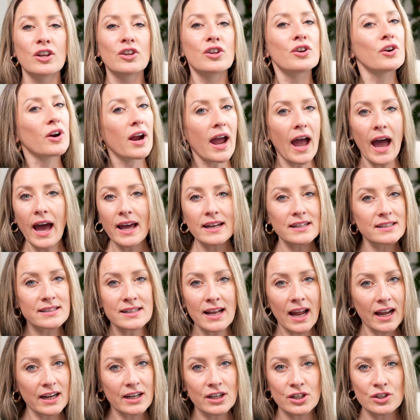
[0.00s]
your ad is
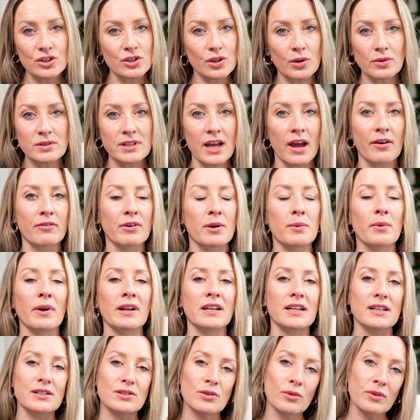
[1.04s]
not gonna show to everyone.
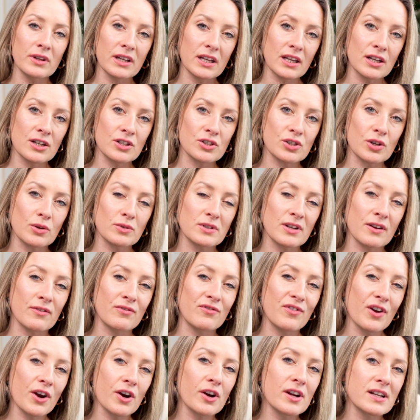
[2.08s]
It's only gonna show to a
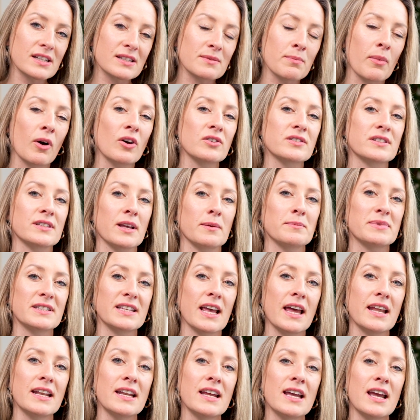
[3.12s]
very small
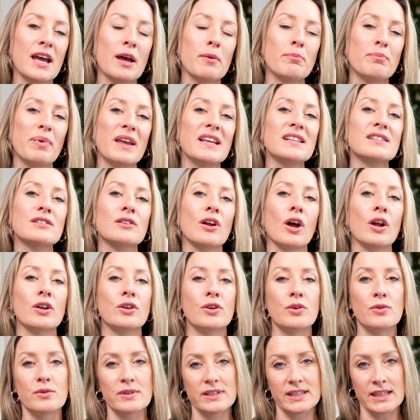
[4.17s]
subset based on
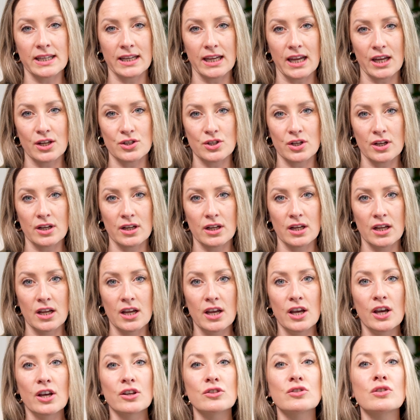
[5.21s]
who is engaging.
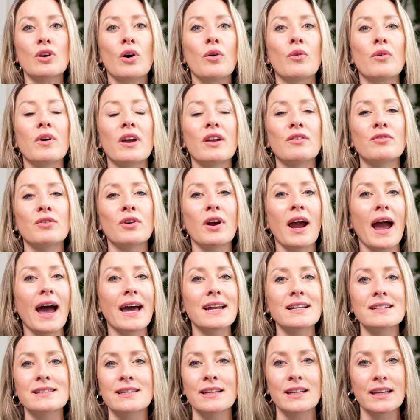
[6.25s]
So if your
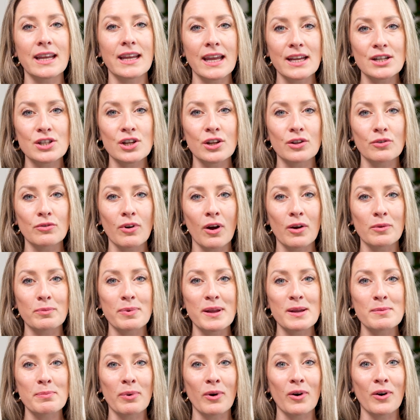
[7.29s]
ad is engaging the wrong
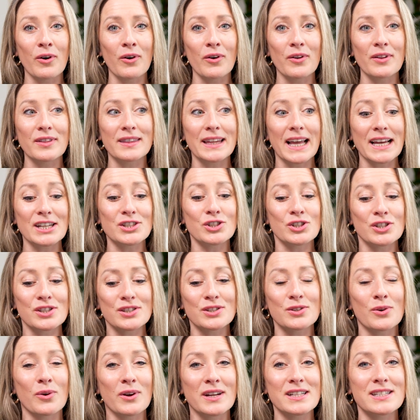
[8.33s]
people, that's just
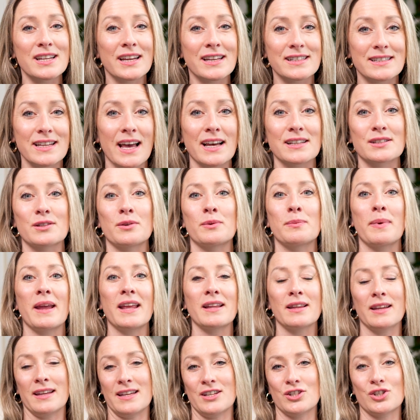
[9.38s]
going to exacerbate
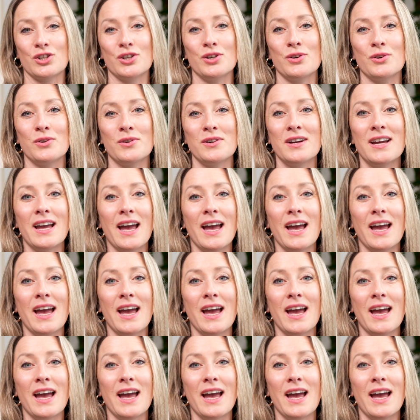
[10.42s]
the issue,